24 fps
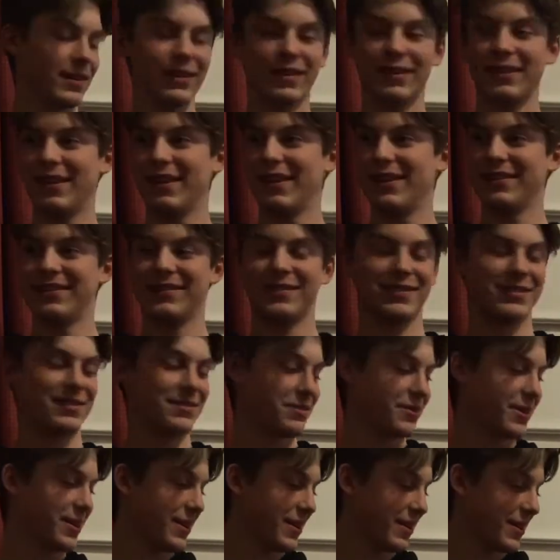Yes.
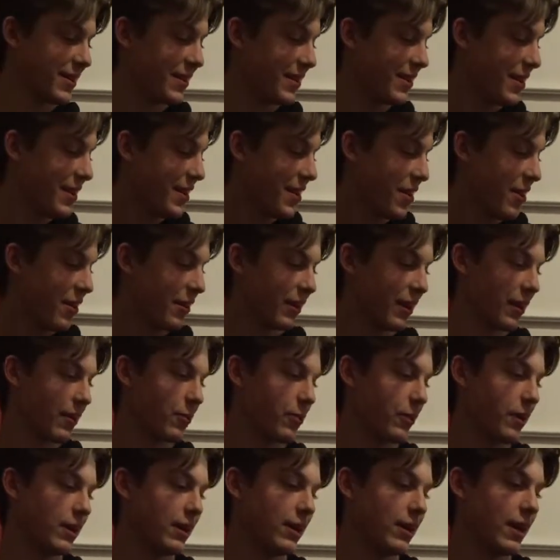Well, okay,
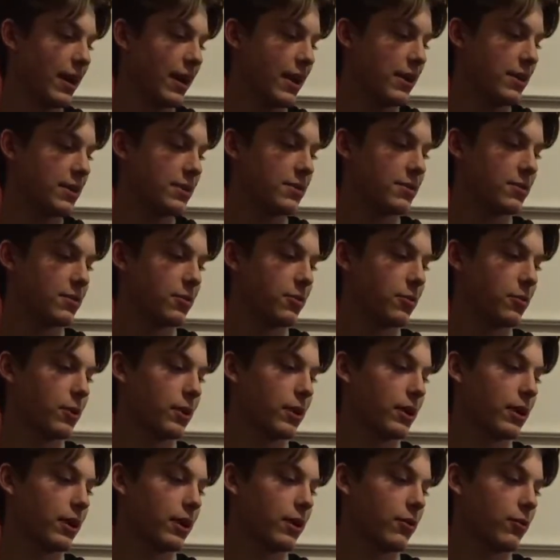windy days, we
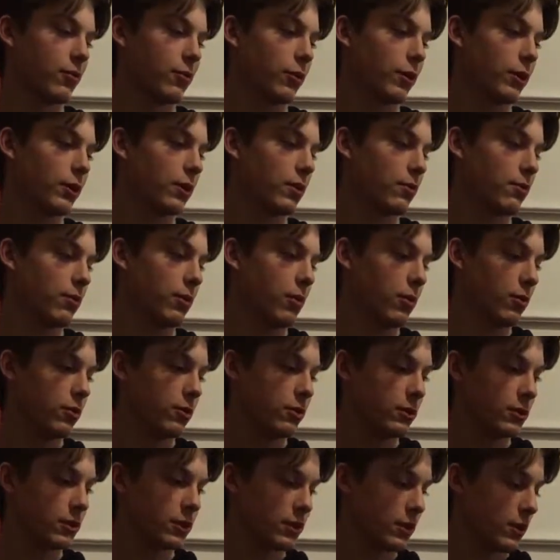can rig the
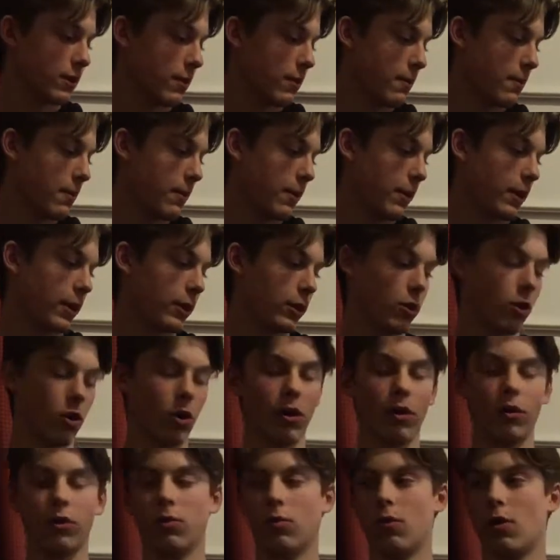boats like
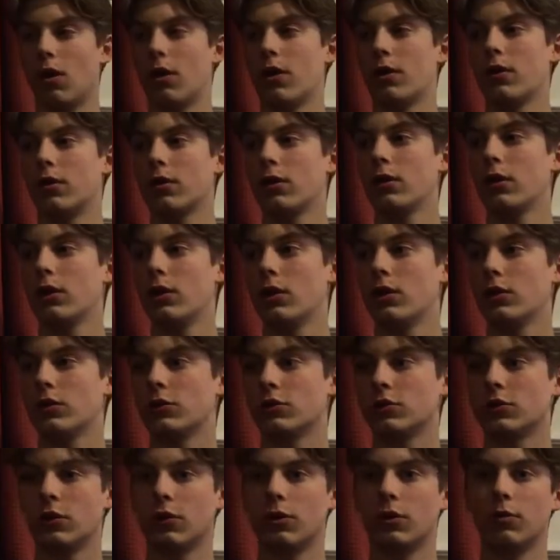on the water.
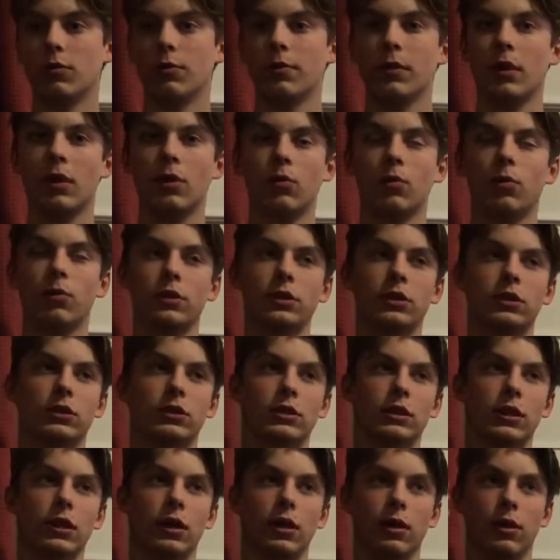So we just
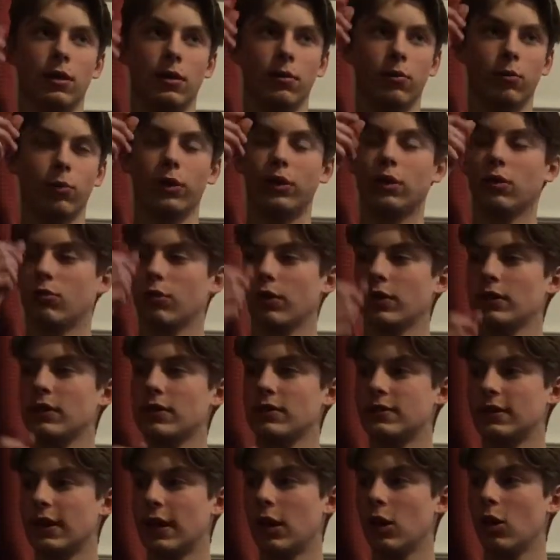need we can rig the
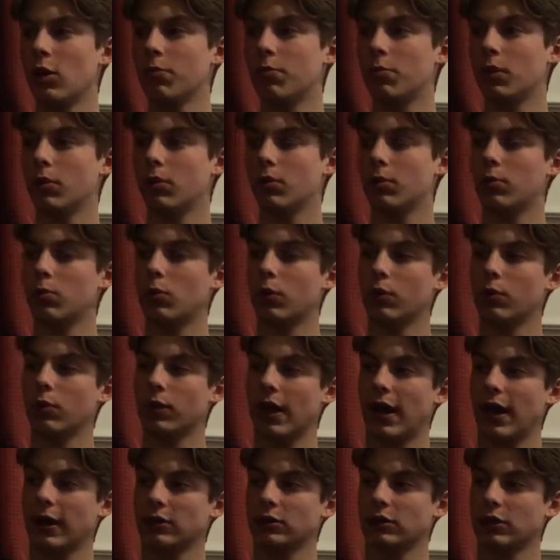sail, but when
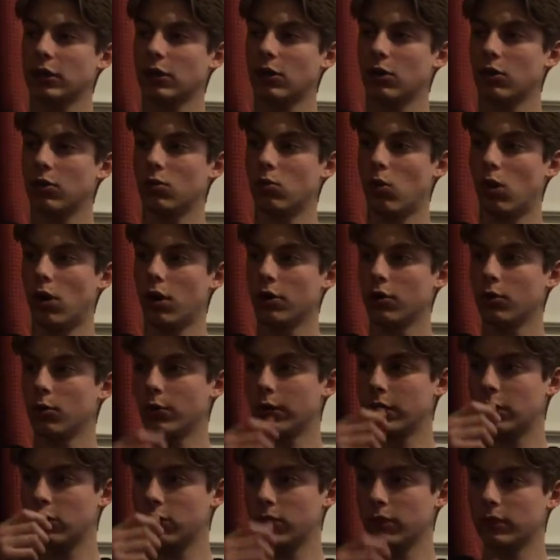we actually get on the water,
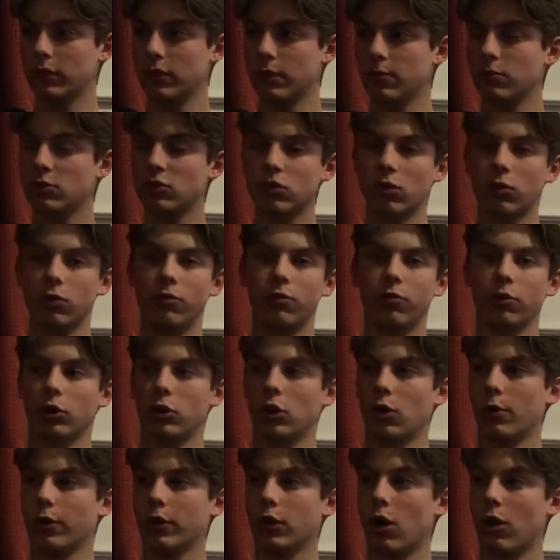we can rig them. So if we're
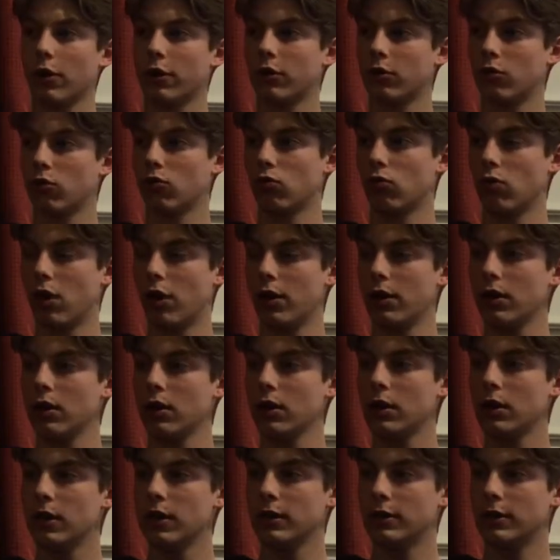going on in a run
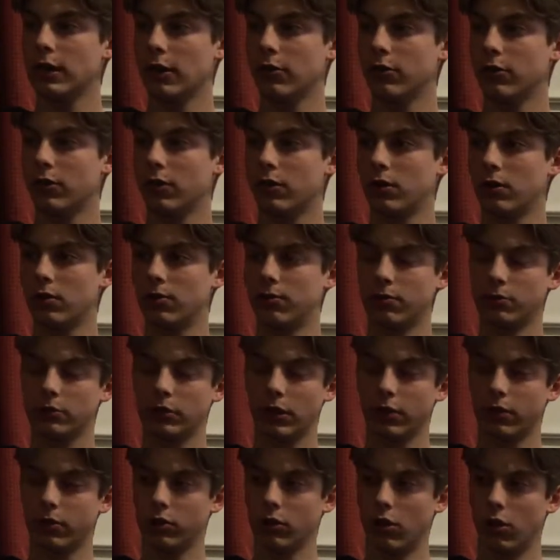down the
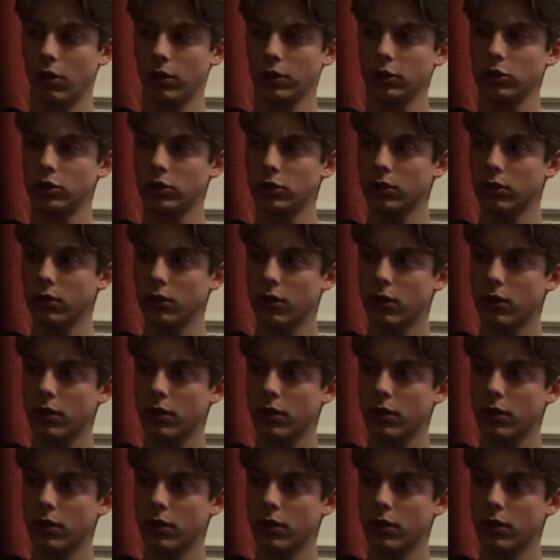launch,